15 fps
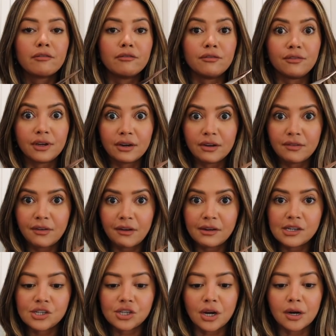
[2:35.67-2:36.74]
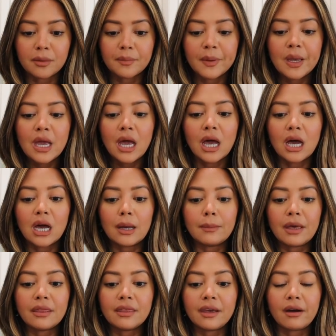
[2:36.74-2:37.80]
Very, very sharp.
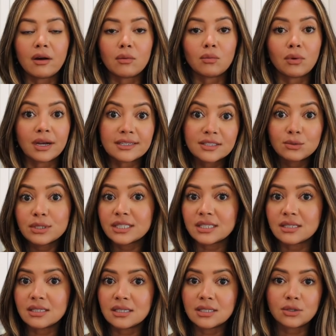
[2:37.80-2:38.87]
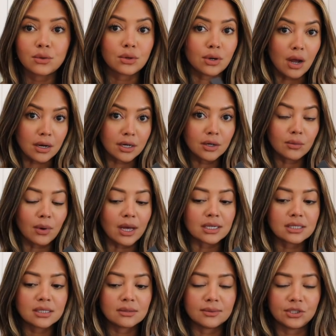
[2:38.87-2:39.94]
They are rust resistant, so they're not gonna
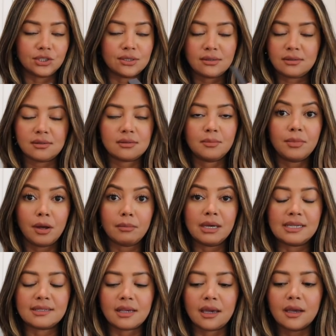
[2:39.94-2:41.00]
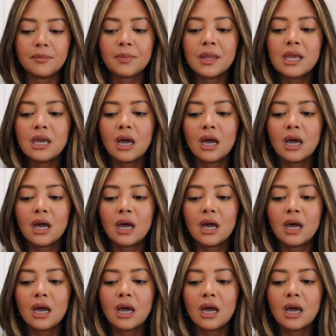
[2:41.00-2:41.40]
rust, which is amazing.